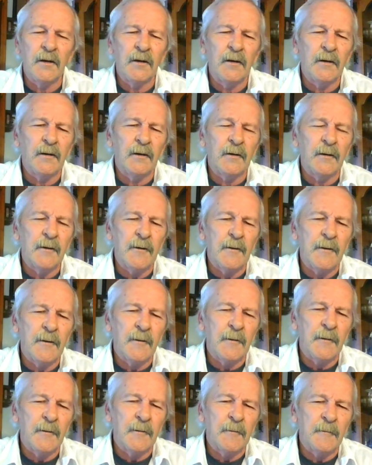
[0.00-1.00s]

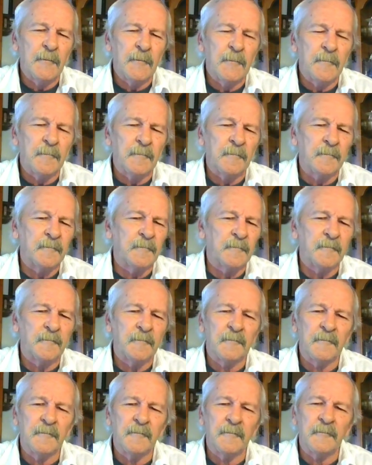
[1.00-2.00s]

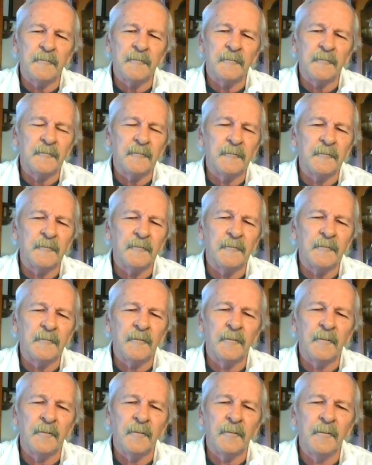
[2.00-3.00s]

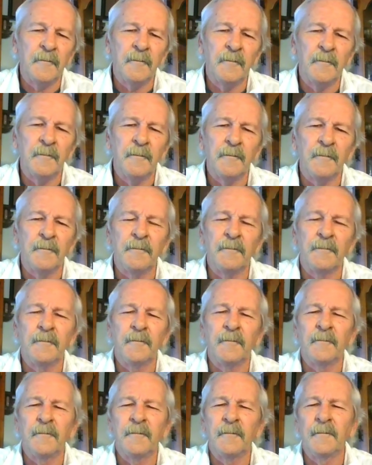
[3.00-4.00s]

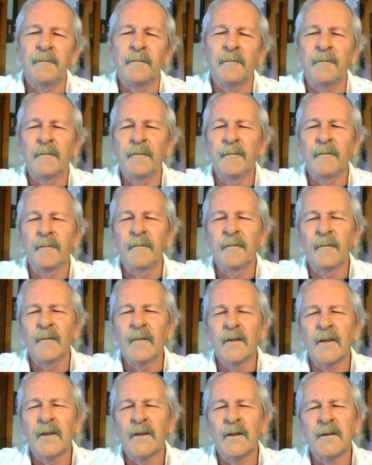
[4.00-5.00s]

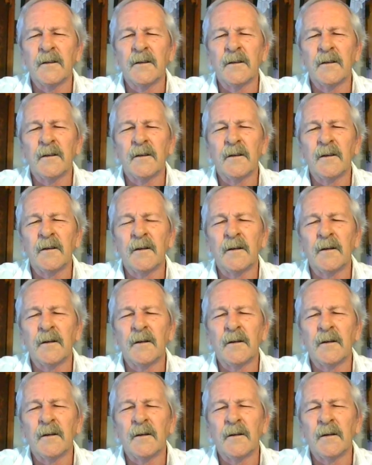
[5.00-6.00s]

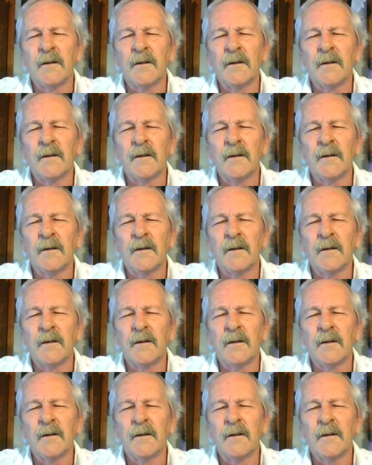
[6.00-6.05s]
Nobody speaks.